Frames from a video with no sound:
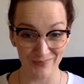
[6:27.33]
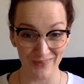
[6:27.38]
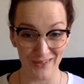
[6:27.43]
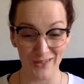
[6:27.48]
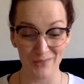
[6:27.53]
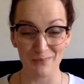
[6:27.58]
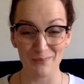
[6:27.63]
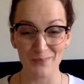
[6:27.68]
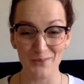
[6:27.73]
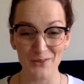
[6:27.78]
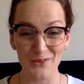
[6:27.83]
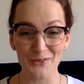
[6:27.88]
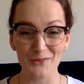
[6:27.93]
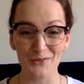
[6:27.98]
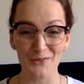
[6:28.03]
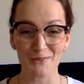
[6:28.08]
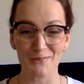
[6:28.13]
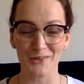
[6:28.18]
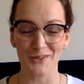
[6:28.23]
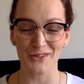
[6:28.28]
a beautiful
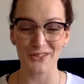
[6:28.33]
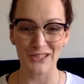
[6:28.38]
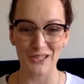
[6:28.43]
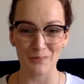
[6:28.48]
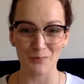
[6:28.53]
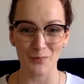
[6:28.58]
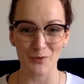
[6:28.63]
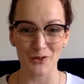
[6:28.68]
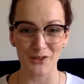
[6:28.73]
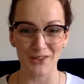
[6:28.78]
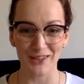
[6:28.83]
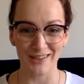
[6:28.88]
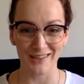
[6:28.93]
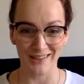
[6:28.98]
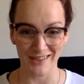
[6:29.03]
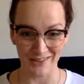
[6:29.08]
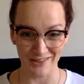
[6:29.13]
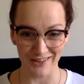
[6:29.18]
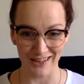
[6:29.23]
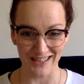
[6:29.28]
project born in a
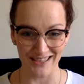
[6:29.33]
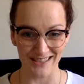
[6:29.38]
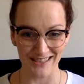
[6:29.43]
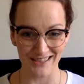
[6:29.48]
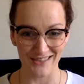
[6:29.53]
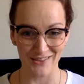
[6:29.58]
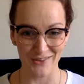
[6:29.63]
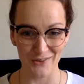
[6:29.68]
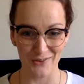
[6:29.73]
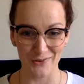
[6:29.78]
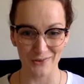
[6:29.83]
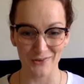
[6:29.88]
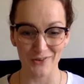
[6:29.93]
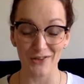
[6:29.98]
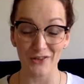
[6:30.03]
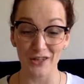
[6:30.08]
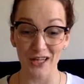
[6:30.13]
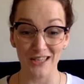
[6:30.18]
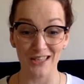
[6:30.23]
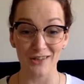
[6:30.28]
crisis to
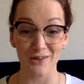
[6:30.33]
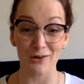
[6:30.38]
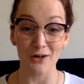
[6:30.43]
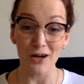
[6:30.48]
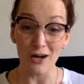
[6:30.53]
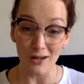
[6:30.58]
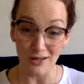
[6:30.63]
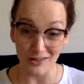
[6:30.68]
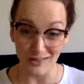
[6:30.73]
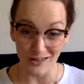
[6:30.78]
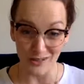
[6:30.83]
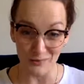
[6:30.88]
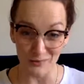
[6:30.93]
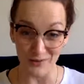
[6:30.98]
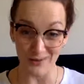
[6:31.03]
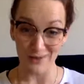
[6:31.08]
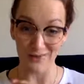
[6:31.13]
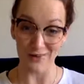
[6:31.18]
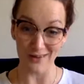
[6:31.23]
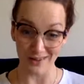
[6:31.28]
connect our hearts with
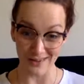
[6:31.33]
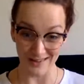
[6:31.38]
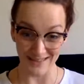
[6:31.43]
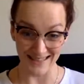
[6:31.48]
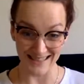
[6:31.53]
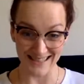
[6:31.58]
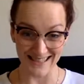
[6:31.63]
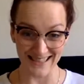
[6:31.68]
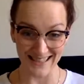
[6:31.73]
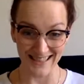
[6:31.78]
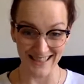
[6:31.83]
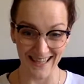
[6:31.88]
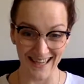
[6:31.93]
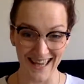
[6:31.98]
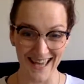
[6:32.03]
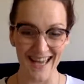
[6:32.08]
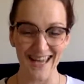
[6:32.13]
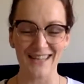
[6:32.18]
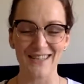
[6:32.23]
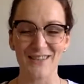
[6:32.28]
our arts
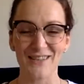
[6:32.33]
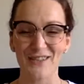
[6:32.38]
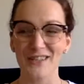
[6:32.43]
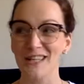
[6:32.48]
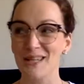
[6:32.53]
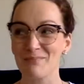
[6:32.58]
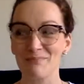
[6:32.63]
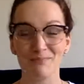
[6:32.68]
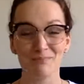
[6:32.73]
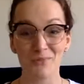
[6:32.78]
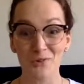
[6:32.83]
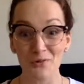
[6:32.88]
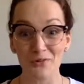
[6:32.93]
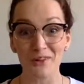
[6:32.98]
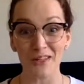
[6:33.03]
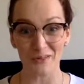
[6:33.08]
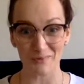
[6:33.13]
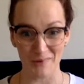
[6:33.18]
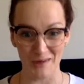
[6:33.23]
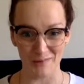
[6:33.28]
and to keep
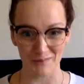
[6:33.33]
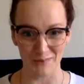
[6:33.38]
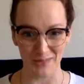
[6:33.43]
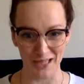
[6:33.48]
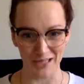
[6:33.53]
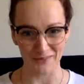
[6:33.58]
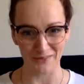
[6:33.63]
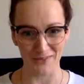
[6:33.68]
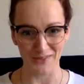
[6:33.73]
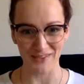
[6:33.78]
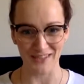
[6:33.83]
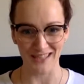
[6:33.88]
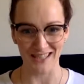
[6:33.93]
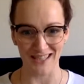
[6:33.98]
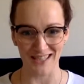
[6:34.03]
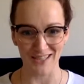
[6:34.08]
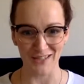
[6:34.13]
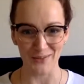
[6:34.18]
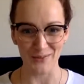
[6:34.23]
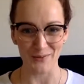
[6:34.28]
moving while we have to sit
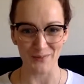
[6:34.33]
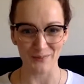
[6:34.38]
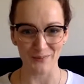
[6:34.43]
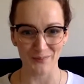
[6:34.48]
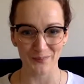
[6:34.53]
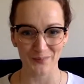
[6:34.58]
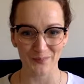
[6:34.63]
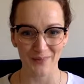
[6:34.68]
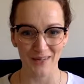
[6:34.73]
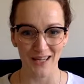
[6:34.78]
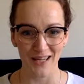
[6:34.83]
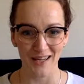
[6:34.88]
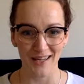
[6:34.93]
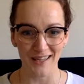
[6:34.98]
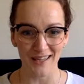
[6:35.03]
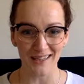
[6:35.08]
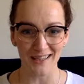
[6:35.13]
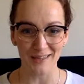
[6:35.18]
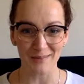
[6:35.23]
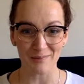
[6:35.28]
at home.
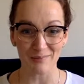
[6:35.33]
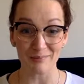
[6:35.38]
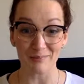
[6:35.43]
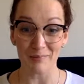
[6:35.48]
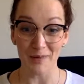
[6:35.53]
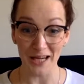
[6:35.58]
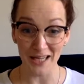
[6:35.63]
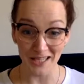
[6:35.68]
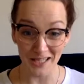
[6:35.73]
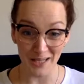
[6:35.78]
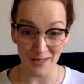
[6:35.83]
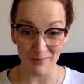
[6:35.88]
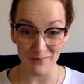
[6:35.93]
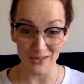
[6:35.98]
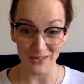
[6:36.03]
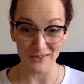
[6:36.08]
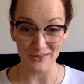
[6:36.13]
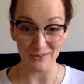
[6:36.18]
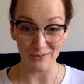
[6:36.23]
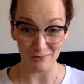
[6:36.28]
My name
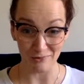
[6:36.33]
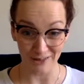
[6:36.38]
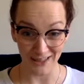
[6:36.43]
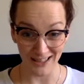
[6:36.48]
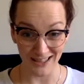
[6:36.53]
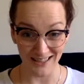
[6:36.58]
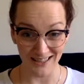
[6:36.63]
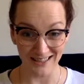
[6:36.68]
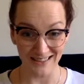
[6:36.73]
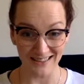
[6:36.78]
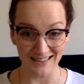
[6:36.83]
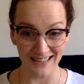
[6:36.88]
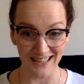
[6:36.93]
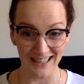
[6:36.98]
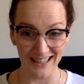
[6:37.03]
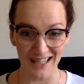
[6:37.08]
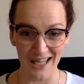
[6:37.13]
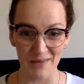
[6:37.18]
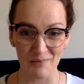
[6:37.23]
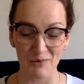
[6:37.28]
is Ulrike,
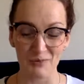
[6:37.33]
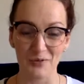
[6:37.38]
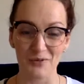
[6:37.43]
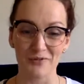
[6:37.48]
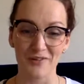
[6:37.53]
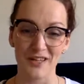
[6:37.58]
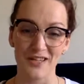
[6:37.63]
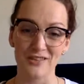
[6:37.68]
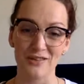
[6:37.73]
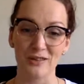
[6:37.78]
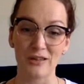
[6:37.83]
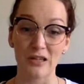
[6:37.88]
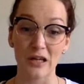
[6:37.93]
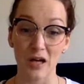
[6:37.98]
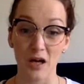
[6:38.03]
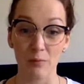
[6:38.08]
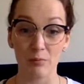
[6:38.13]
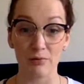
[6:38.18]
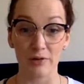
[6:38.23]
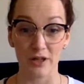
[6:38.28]
and I'm a professional
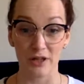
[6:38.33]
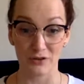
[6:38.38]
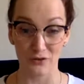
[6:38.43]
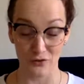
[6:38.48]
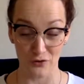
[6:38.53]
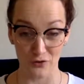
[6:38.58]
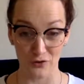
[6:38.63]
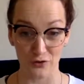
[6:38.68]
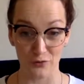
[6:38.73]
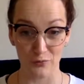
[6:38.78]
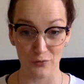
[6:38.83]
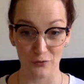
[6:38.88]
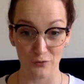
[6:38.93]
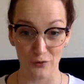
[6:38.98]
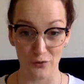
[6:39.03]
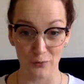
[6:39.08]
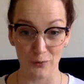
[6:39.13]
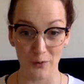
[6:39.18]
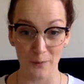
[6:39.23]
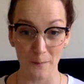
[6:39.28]
cabaret and circus
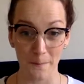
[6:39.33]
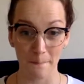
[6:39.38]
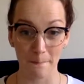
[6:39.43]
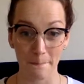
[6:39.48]
performer.